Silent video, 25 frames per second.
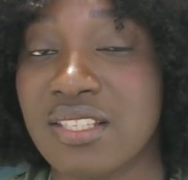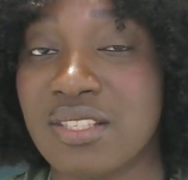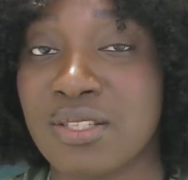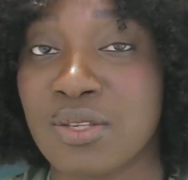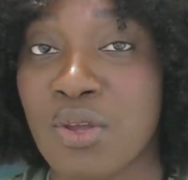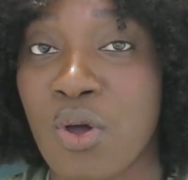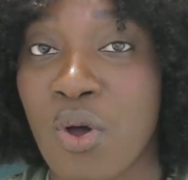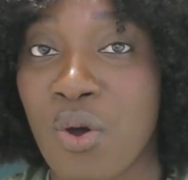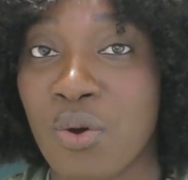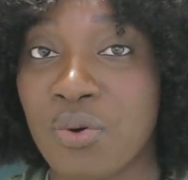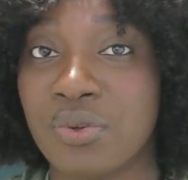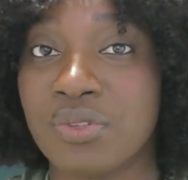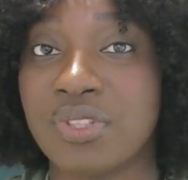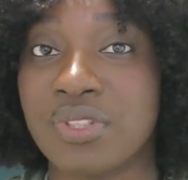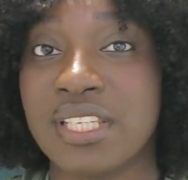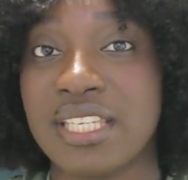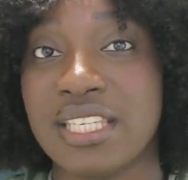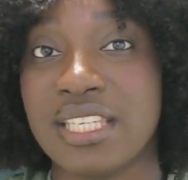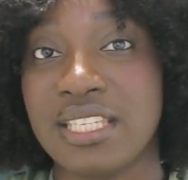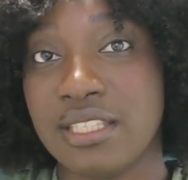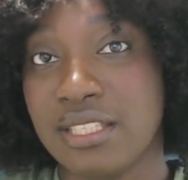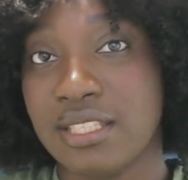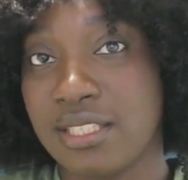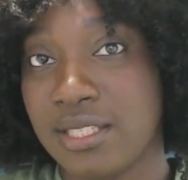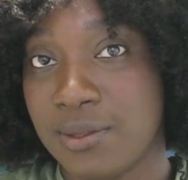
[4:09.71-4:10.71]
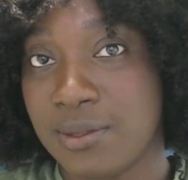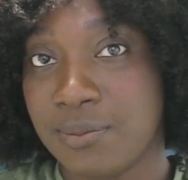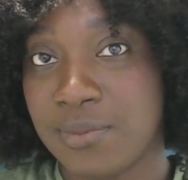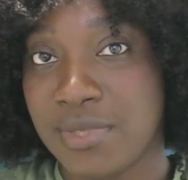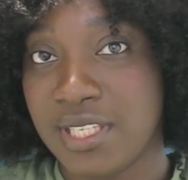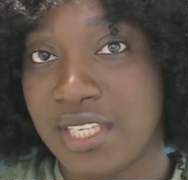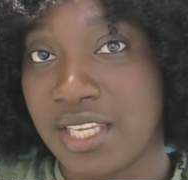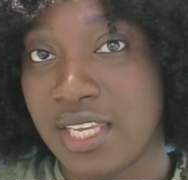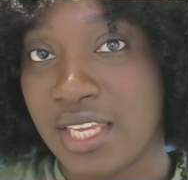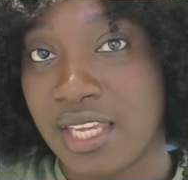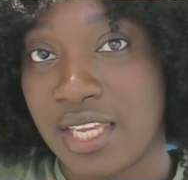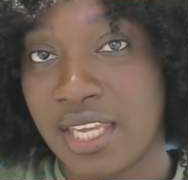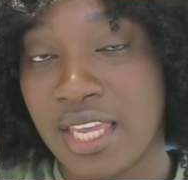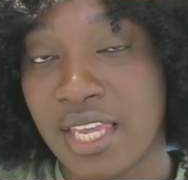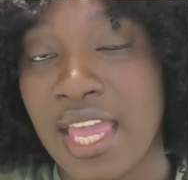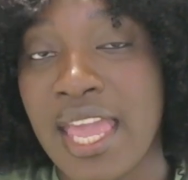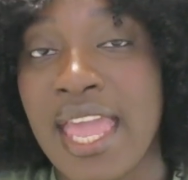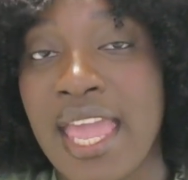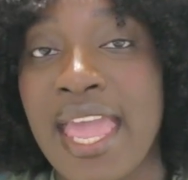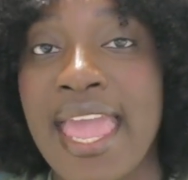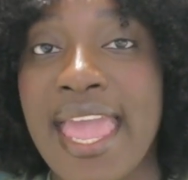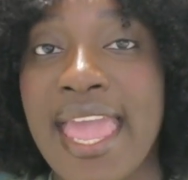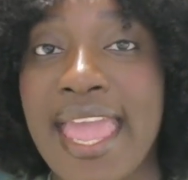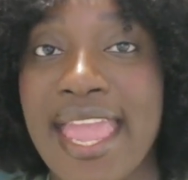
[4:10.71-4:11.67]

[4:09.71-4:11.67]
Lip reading: It's called ECBA,